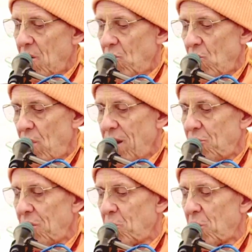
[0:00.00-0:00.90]

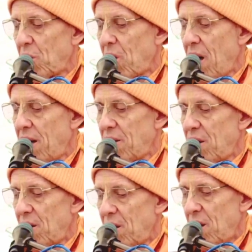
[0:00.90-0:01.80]
Raising Prahlad,
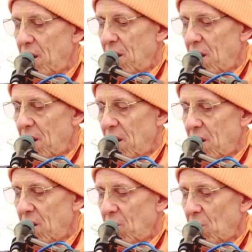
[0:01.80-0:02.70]

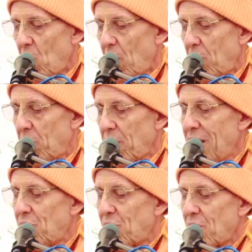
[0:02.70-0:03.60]
the Lord
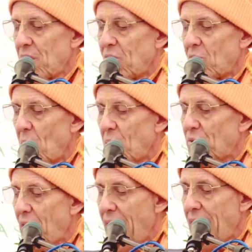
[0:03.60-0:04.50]
placed his lotus
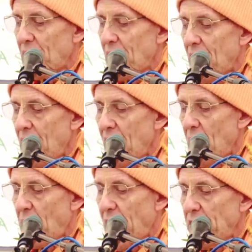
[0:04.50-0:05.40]
hand
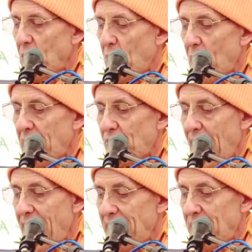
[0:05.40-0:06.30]
upon the boy's
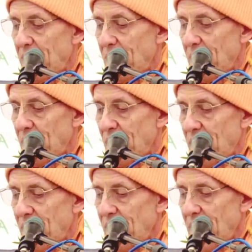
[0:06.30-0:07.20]
head,
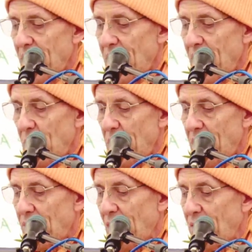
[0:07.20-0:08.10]

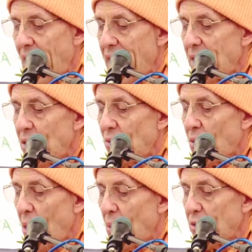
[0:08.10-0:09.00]
because his hand is
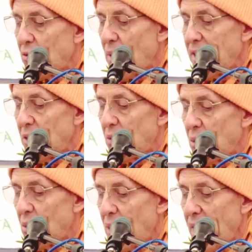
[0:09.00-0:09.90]
always ready to
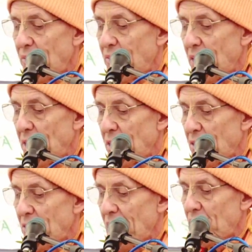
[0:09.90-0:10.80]
create
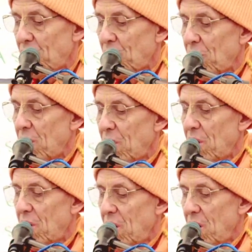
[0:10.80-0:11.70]
fearlessness
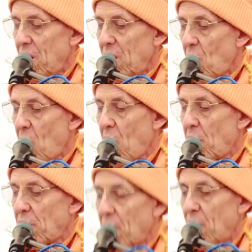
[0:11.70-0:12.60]
in
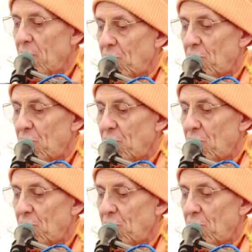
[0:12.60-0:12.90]
all of his